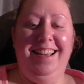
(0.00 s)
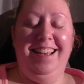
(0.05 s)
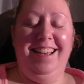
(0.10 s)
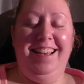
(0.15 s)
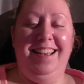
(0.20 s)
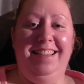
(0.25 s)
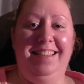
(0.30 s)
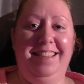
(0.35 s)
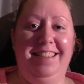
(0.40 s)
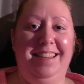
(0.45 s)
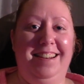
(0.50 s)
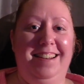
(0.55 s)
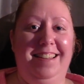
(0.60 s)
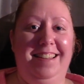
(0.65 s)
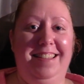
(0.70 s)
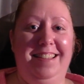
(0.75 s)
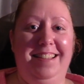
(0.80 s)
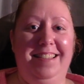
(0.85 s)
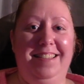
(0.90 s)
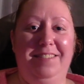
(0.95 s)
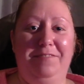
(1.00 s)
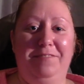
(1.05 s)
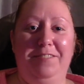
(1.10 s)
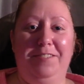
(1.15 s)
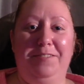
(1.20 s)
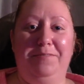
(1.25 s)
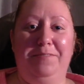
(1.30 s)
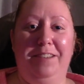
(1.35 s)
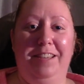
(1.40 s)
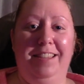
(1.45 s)
And then I think there
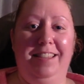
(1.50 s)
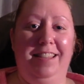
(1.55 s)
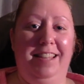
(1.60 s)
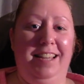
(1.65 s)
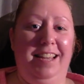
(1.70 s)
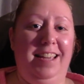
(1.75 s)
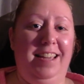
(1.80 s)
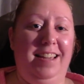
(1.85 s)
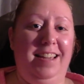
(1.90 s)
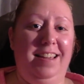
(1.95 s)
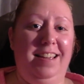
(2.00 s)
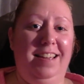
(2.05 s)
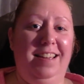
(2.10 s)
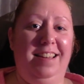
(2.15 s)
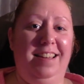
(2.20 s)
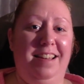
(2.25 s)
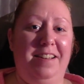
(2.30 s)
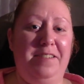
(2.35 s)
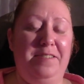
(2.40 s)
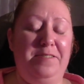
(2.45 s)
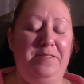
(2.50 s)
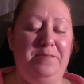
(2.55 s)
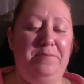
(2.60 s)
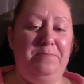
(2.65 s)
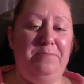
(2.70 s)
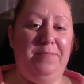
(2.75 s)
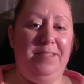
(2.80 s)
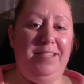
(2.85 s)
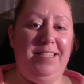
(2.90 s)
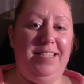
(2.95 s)
was one like
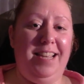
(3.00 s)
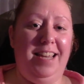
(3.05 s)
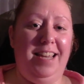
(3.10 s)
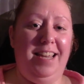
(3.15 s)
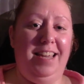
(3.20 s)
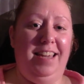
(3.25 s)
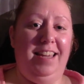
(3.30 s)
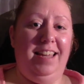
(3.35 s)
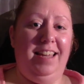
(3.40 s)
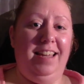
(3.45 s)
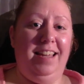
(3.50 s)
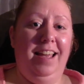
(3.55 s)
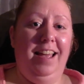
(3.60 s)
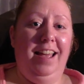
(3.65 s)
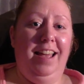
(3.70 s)
saying,